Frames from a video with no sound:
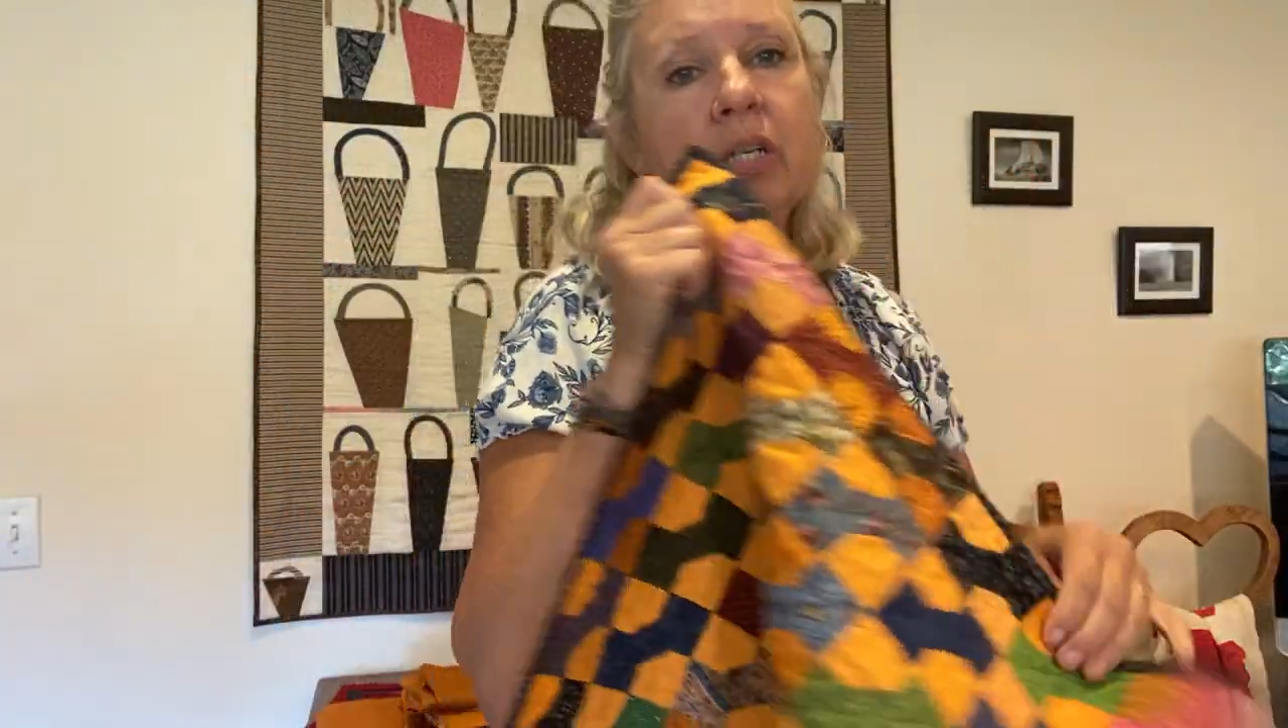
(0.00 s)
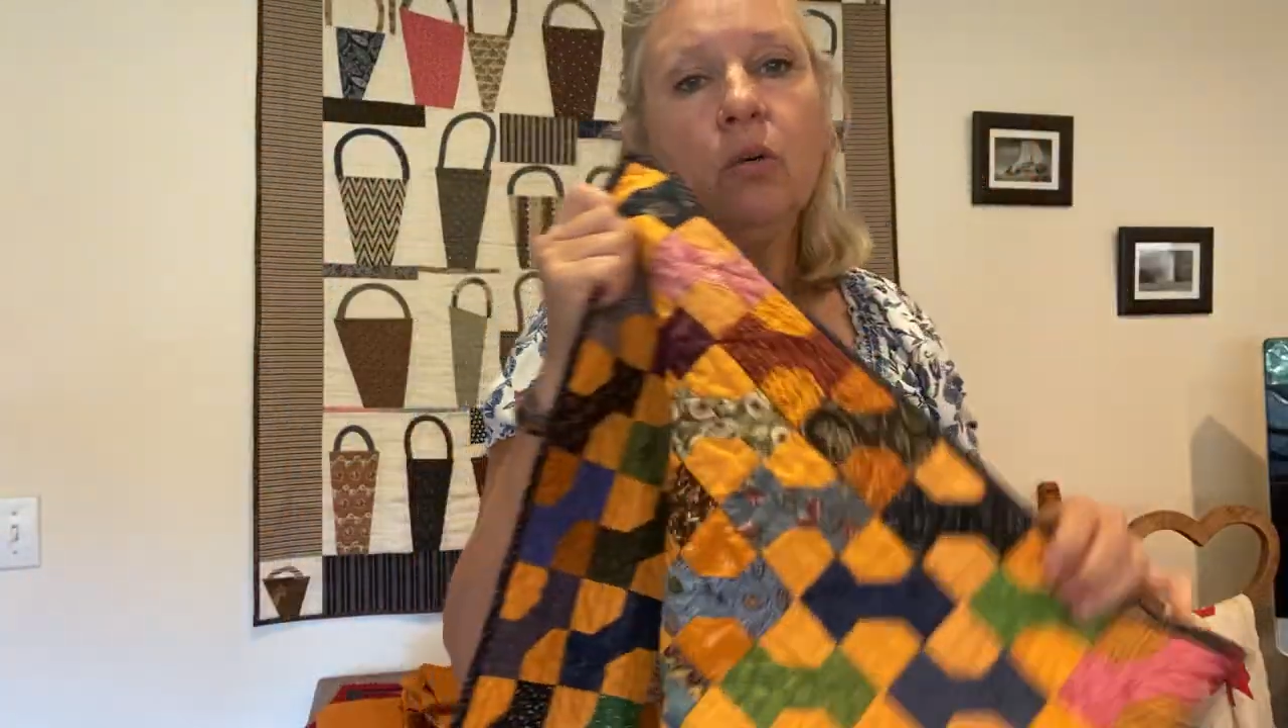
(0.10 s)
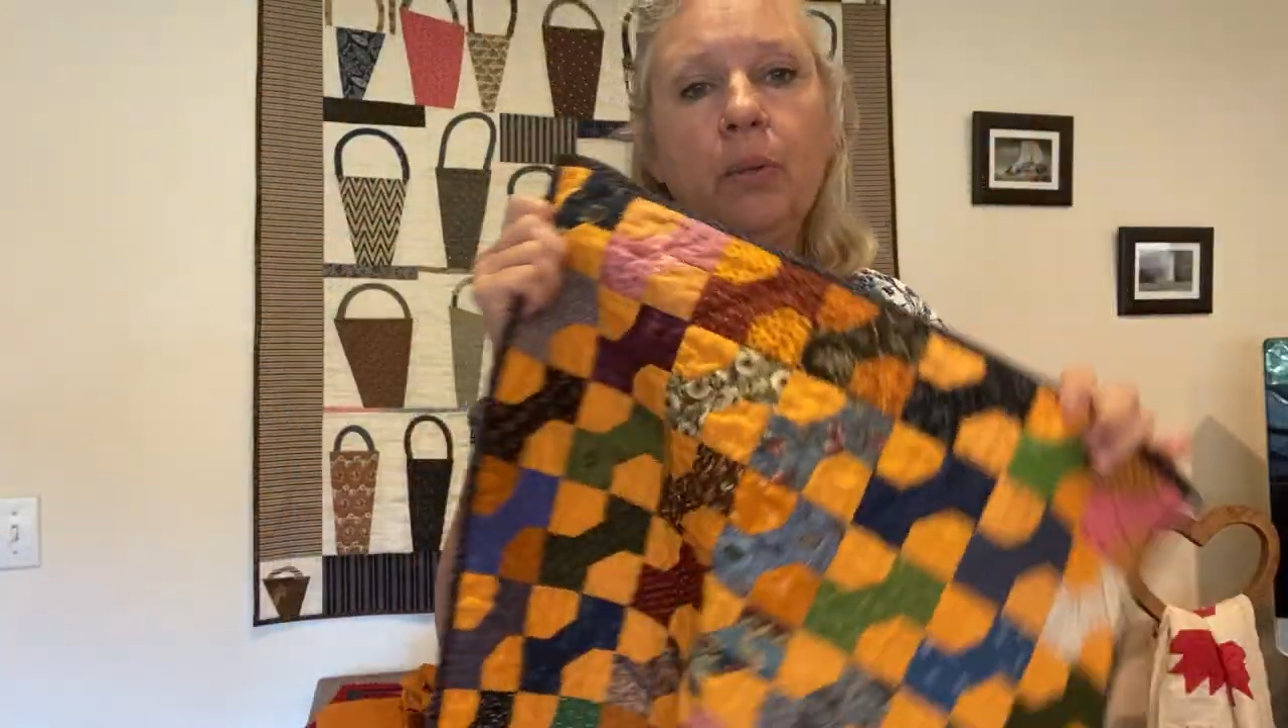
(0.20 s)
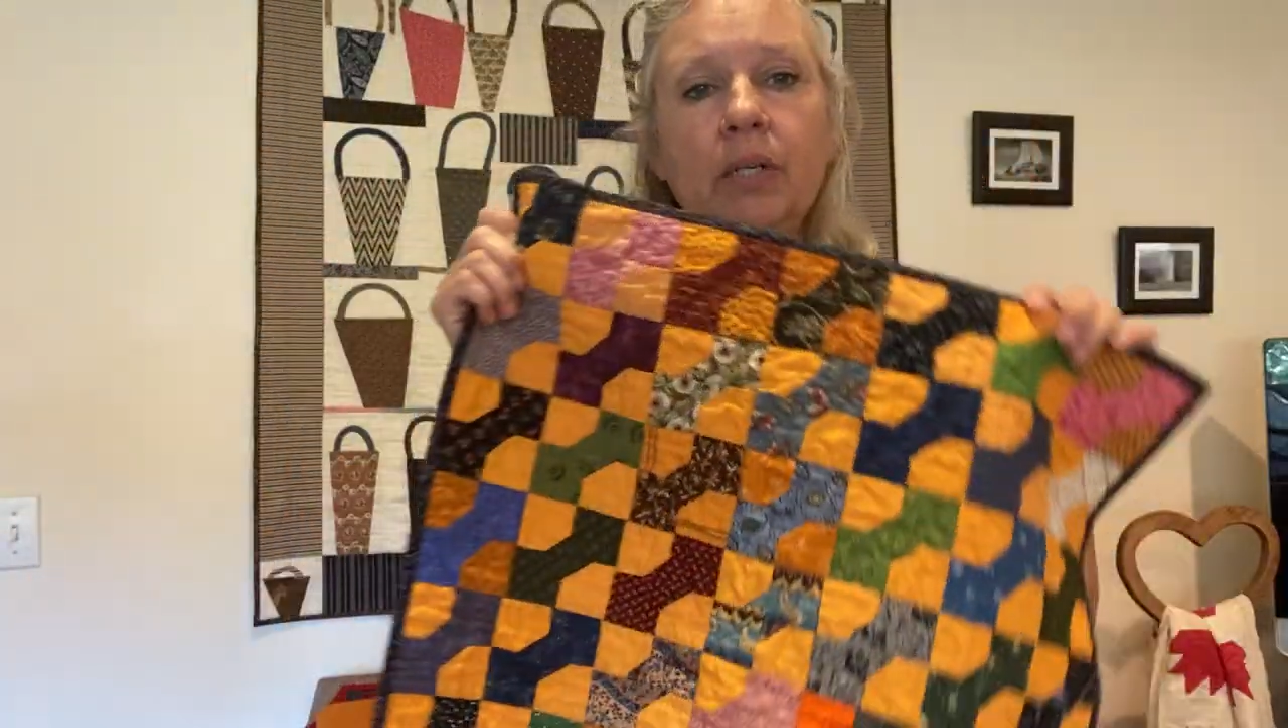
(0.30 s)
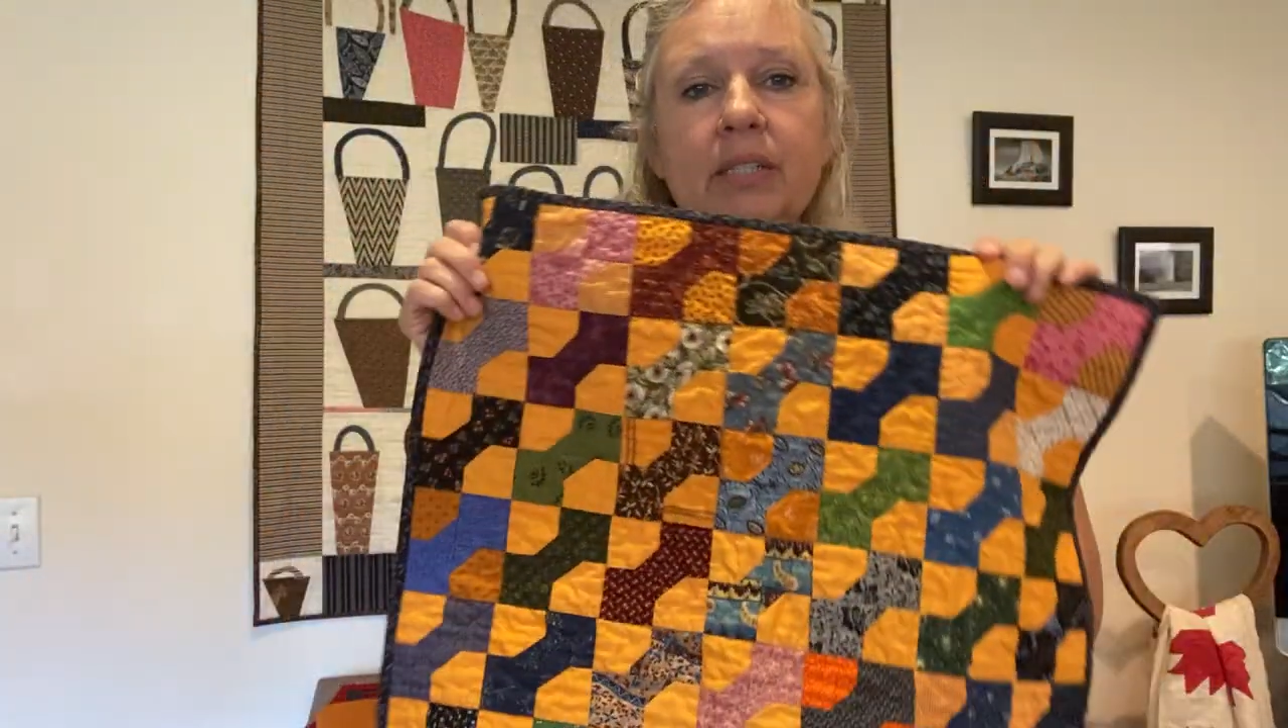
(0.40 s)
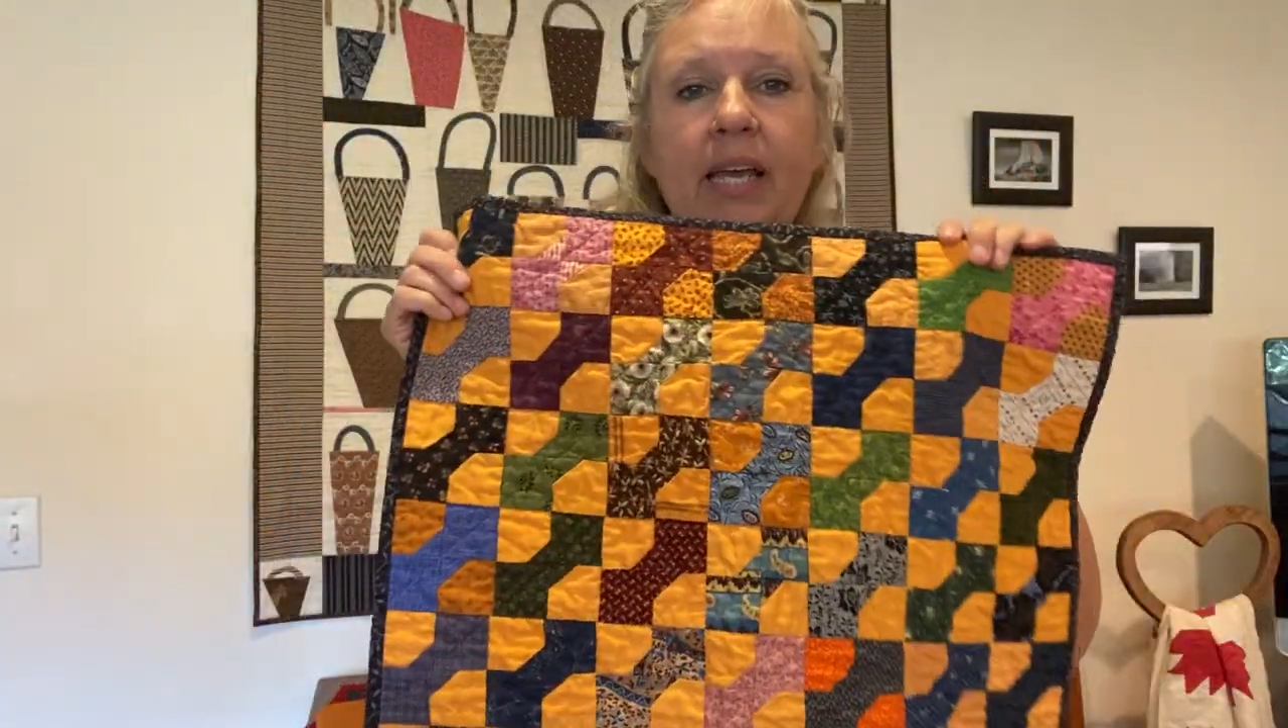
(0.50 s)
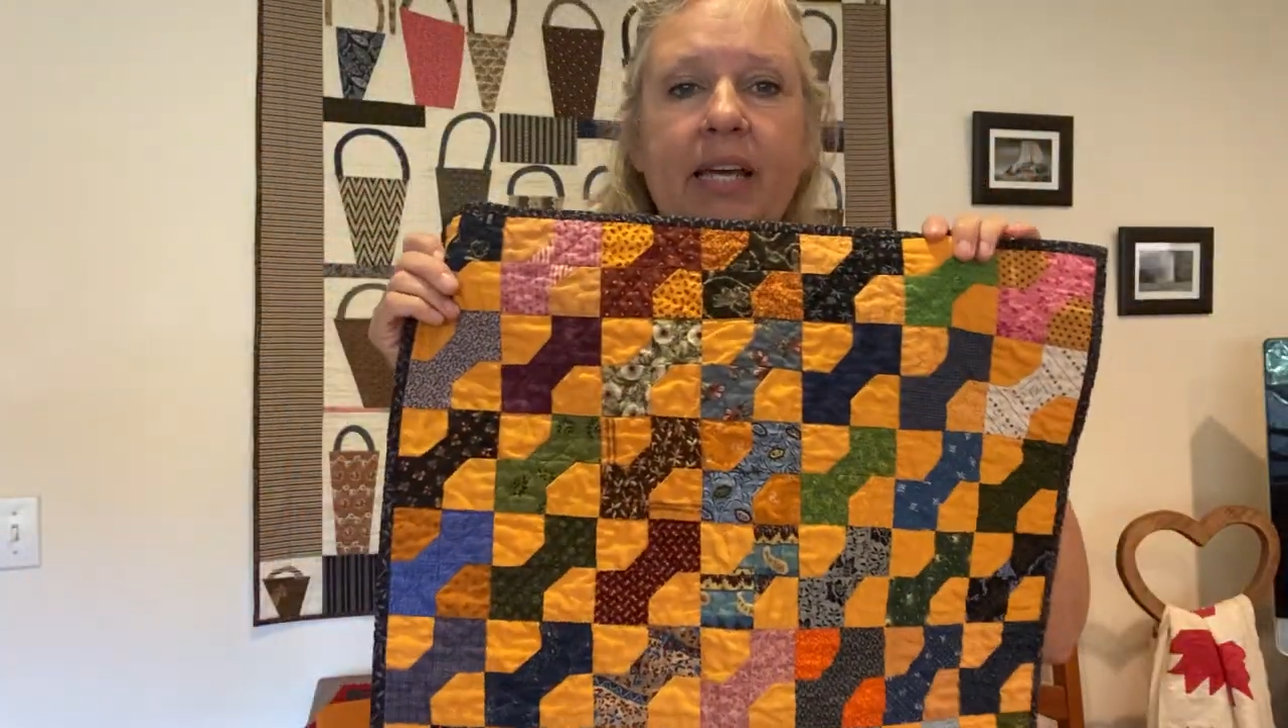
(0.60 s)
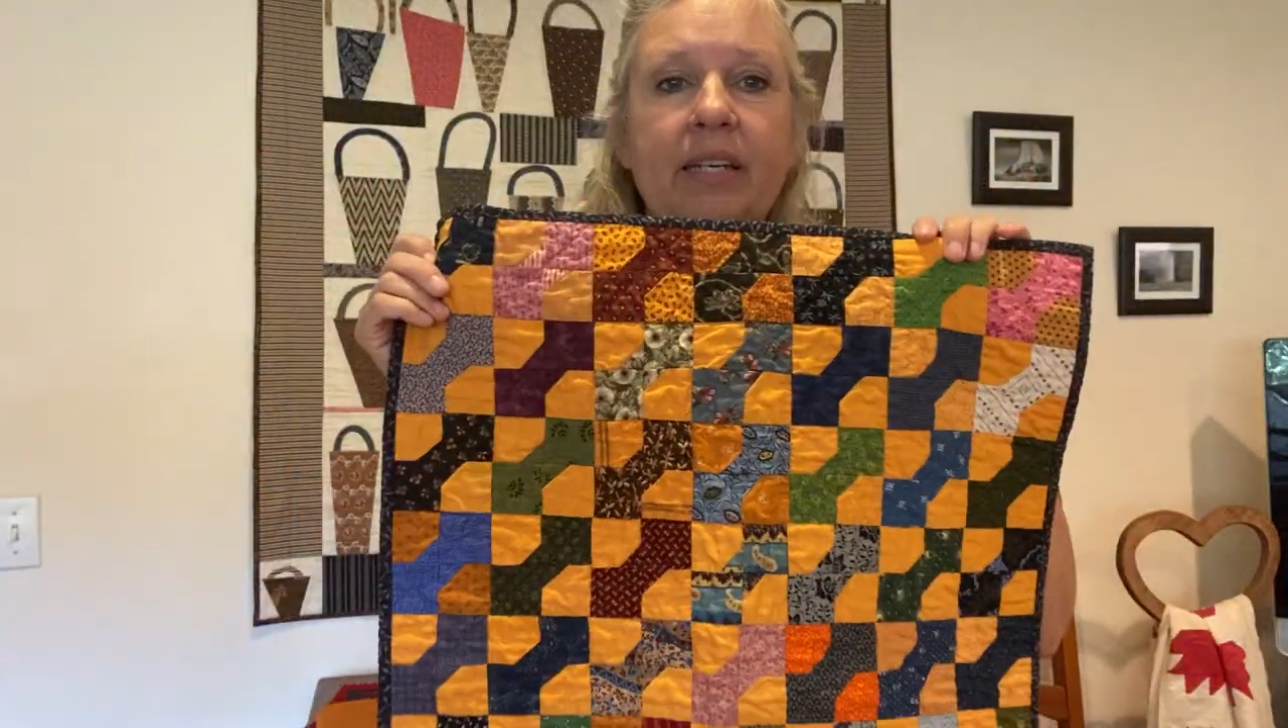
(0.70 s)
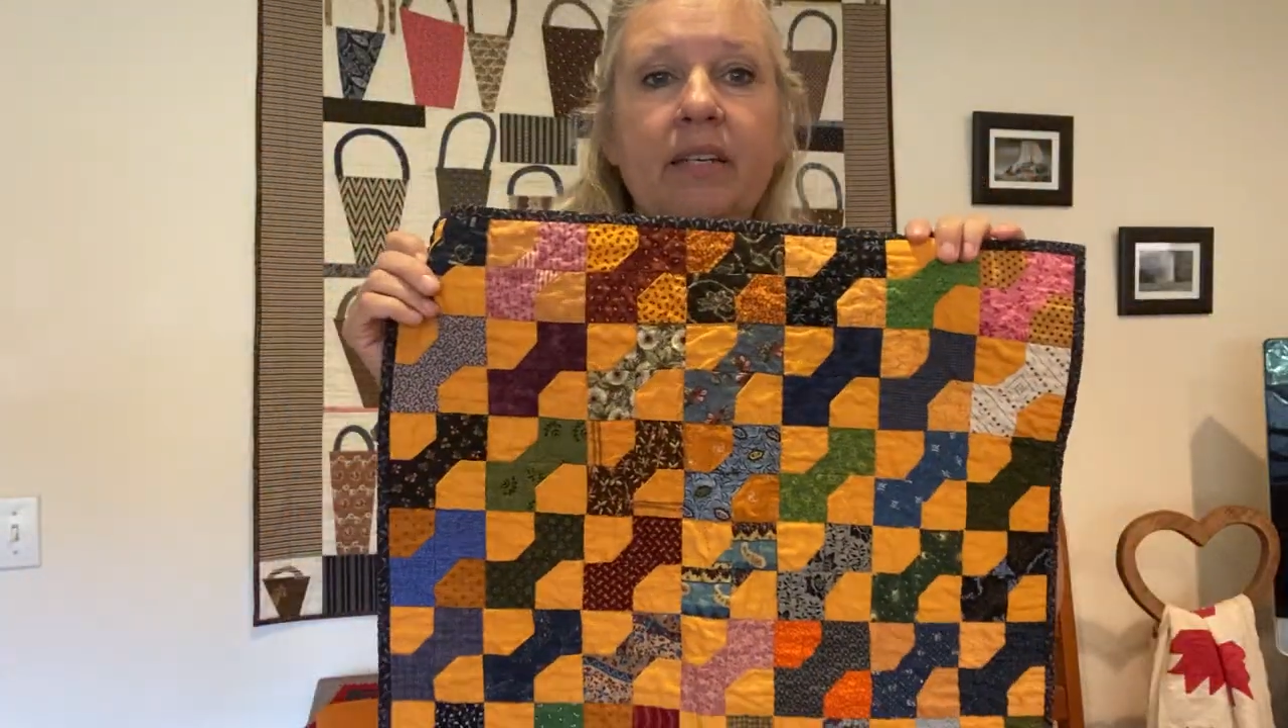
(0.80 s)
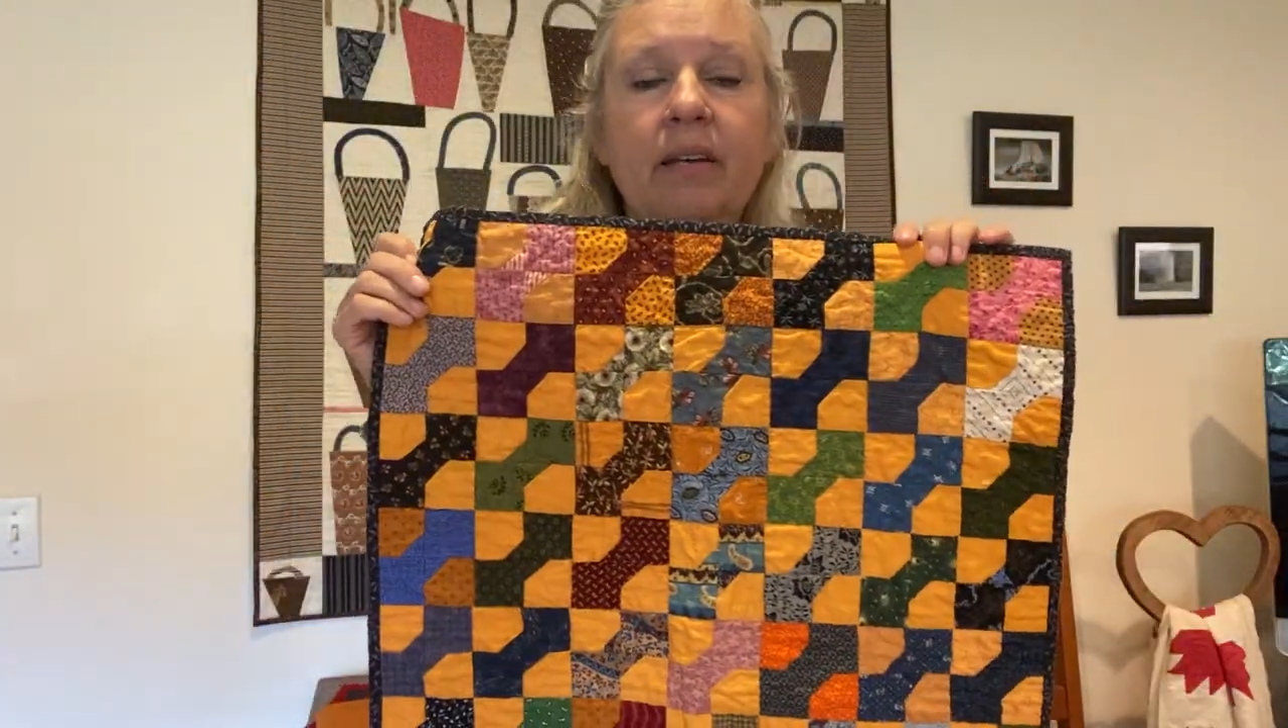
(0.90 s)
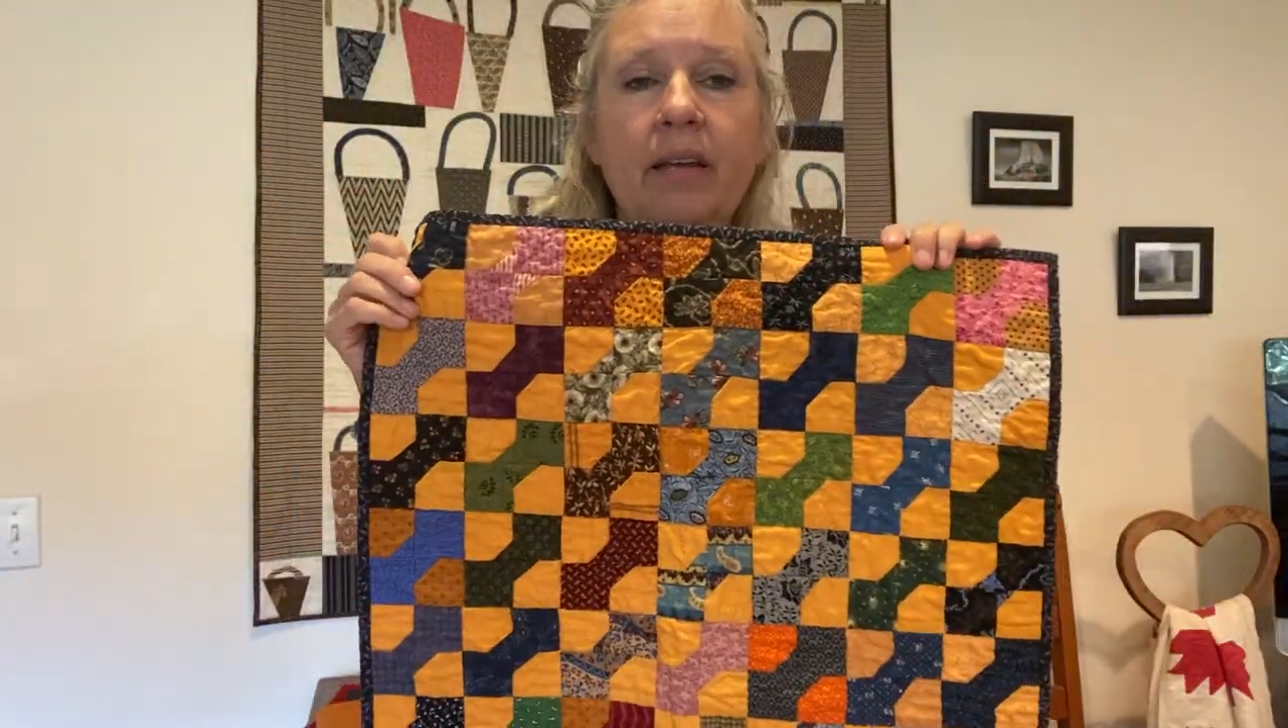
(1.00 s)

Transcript: quilt and